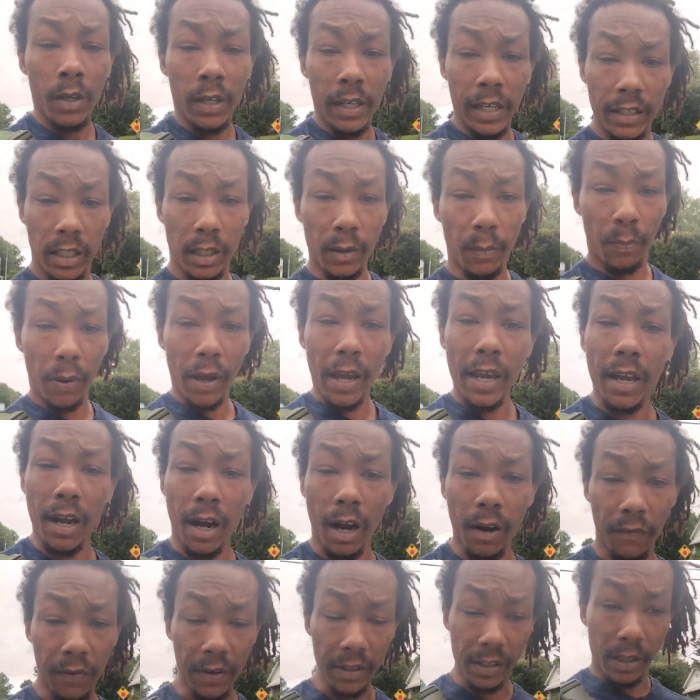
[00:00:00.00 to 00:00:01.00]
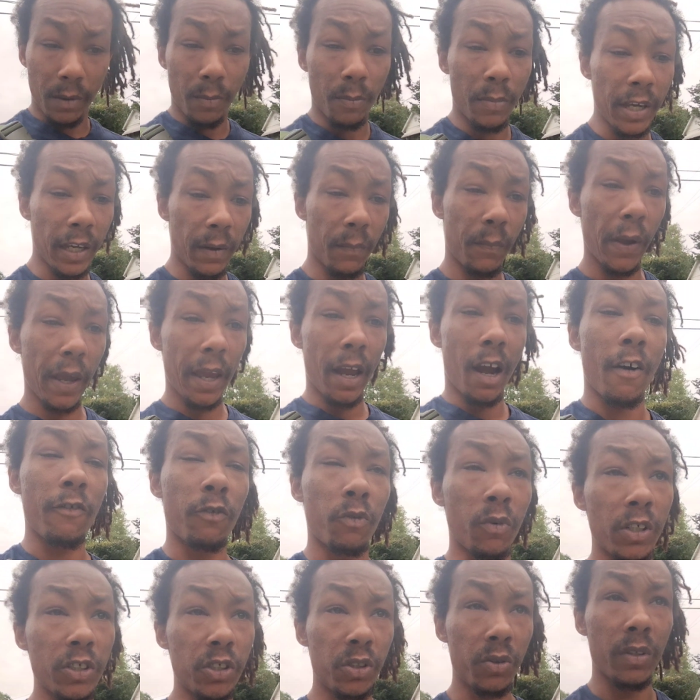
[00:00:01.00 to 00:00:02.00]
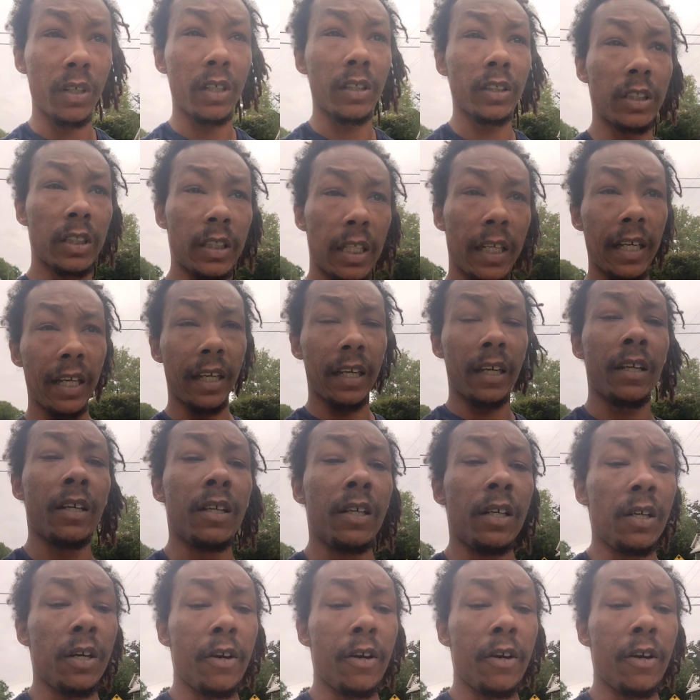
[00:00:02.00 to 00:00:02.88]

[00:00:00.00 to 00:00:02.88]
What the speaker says: It's a payoff. It's a big payoff once you understand